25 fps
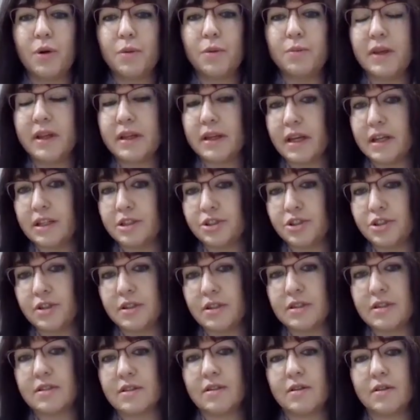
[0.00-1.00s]

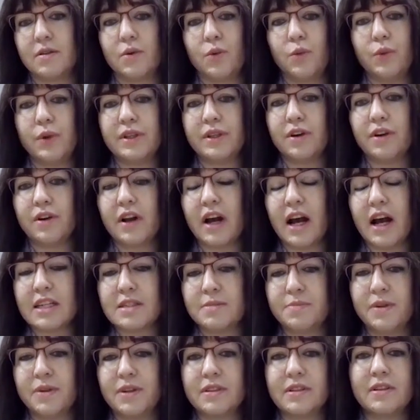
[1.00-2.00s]
publications with her
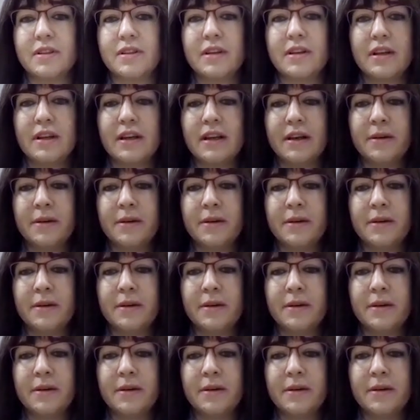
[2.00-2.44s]
husband,